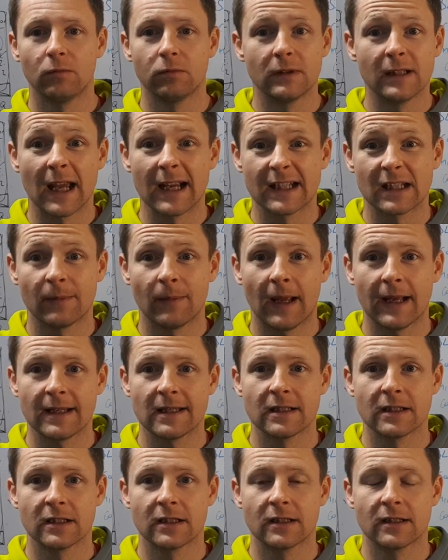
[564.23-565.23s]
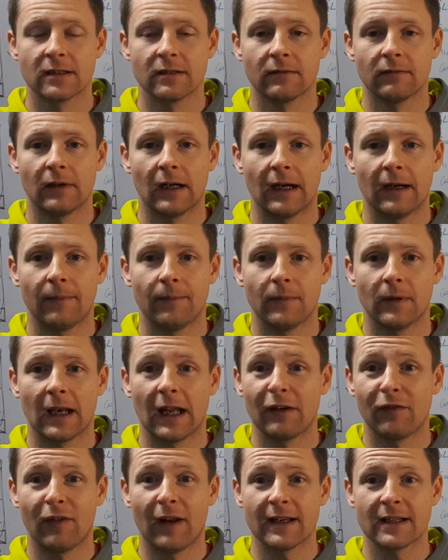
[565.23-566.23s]
take some lessons,
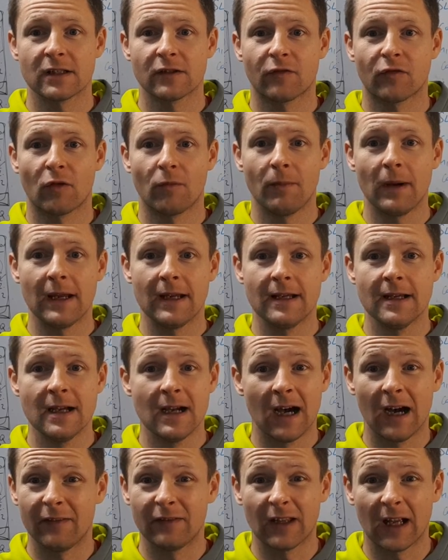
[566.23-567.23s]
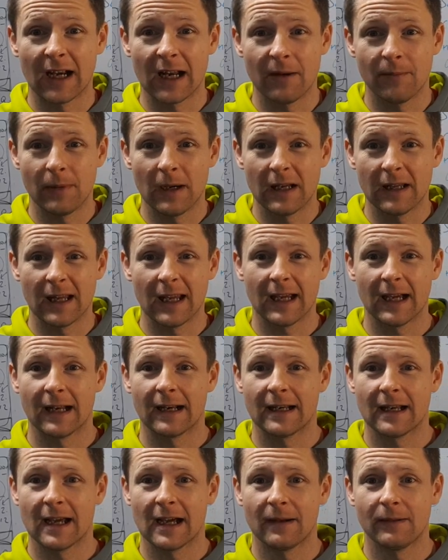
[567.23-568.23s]
life lessons from me. I've done it, been there,
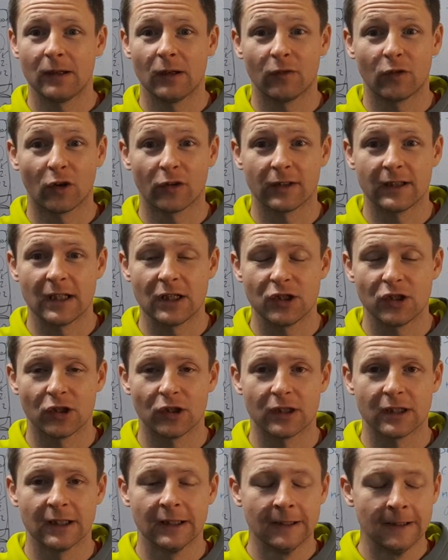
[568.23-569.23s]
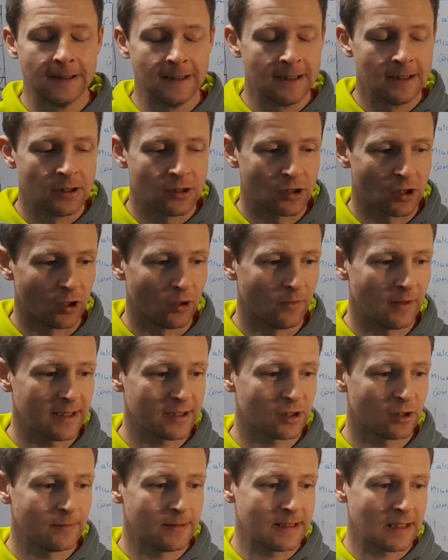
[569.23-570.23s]
and I've got a t-shirt. So that's
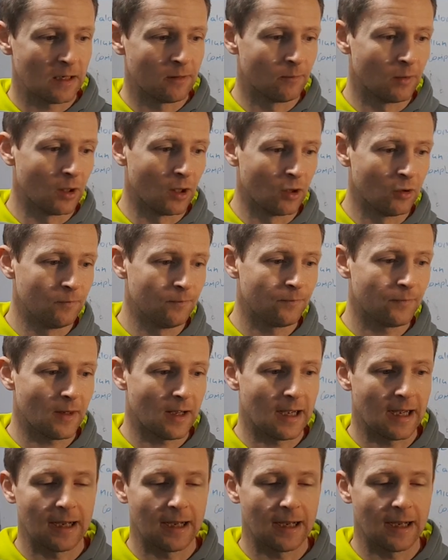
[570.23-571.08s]
going to be down below.